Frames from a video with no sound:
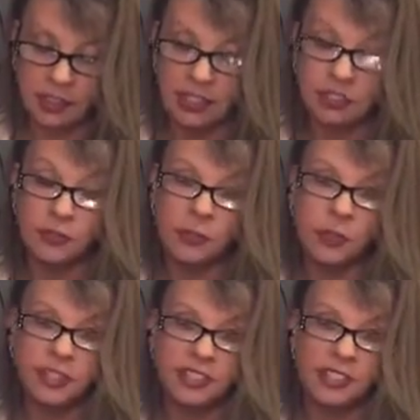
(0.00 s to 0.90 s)
King of
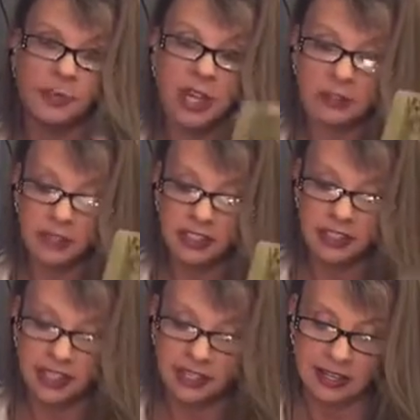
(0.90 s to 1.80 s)
Swords at the bottom of the
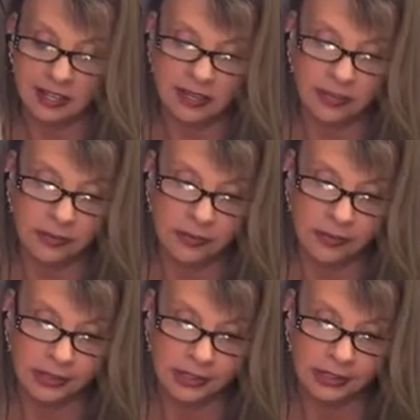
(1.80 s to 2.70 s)
deck.
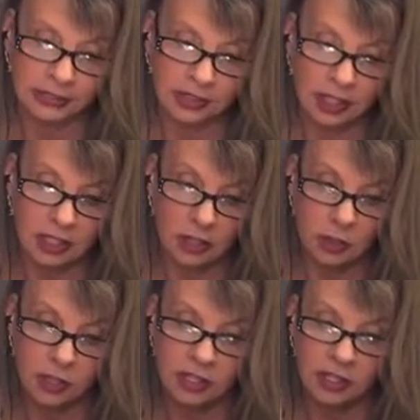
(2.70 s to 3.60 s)
A lot of
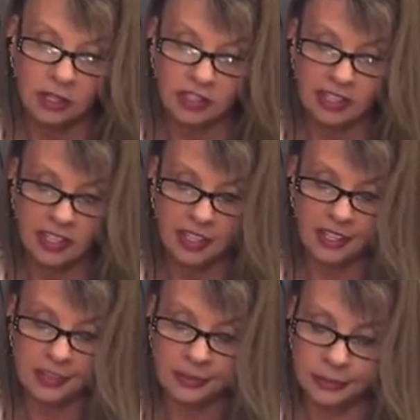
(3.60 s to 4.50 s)
court cards here.